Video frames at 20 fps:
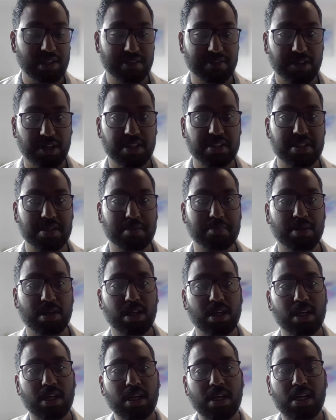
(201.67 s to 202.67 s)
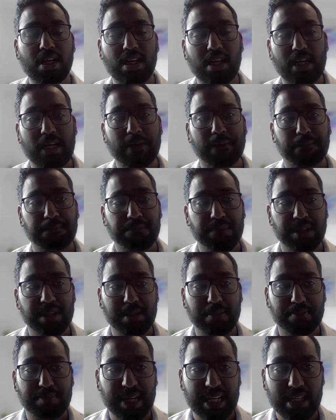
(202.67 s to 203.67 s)
They're very similar.
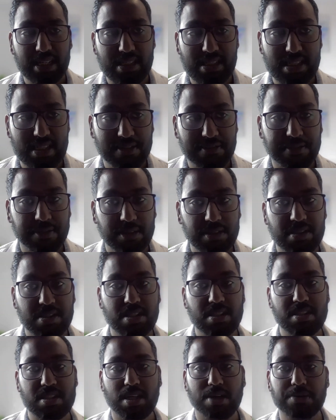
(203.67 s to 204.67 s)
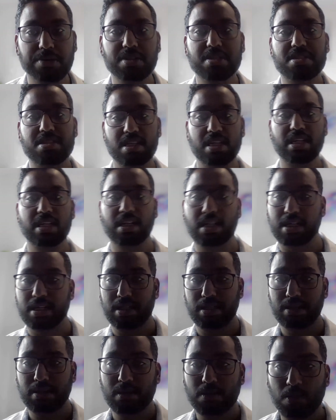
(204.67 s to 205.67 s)
The biggest differences, I would say,
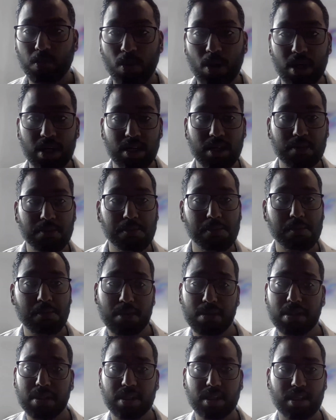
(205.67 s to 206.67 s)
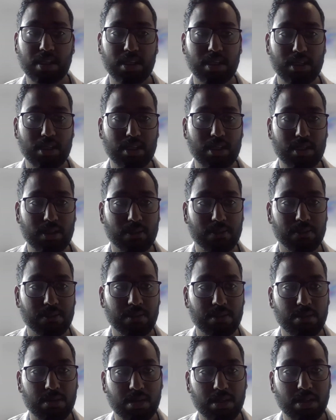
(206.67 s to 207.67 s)
are one, the
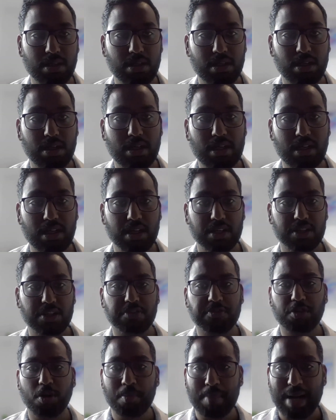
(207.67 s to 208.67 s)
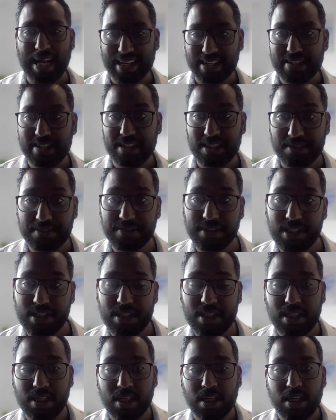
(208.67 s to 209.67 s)
formality of it.